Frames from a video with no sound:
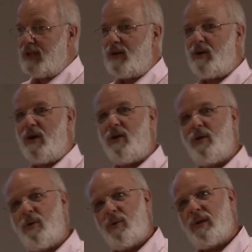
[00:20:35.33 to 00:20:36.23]
know a
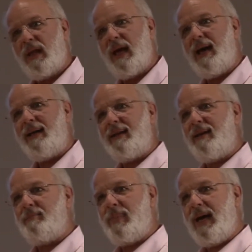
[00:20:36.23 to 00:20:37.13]
whole lot
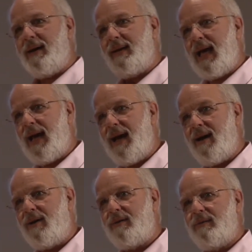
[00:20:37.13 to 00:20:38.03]
about
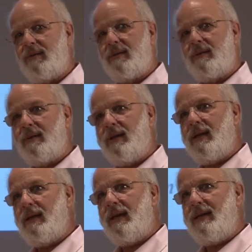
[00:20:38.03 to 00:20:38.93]
how
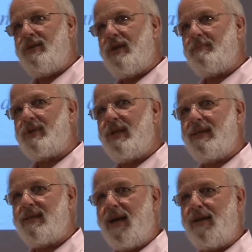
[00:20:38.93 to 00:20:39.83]

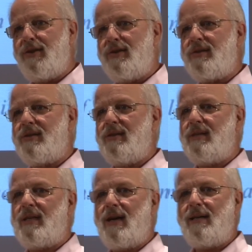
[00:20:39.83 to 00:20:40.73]
Egyptians
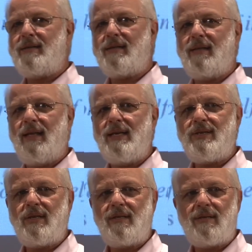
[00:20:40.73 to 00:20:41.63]
understood
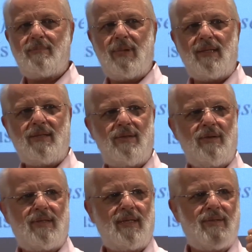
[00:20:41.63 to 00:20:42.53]
constellations, but
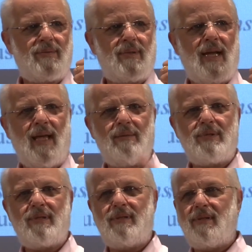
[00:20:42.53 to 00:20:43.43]
2 things we're
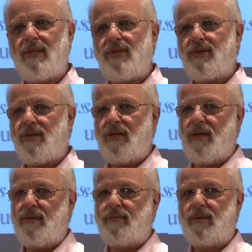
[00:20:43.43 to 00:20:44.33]
absolutely sure
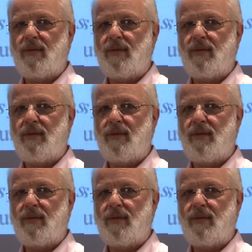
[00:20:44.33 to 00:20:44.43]
of.